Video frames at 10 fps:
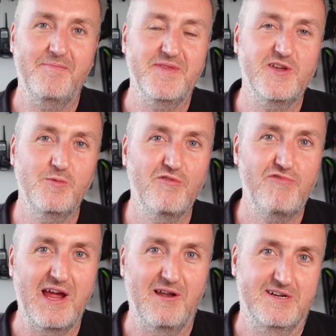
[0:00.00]
you will
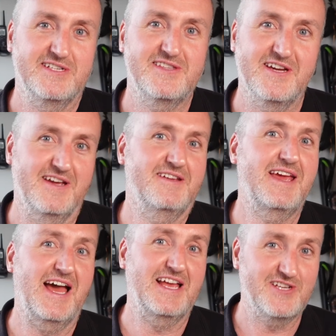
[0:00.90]
realise that
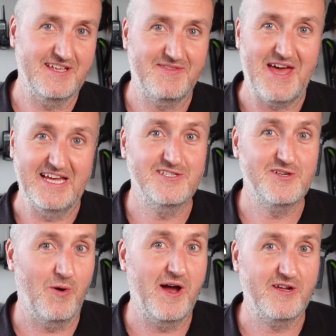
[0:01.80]
actually that is
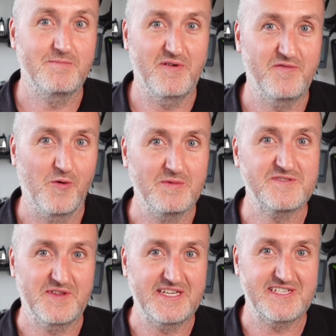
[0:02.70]
quite good performance
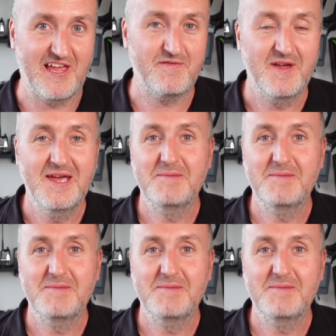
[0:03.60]
for this stuff,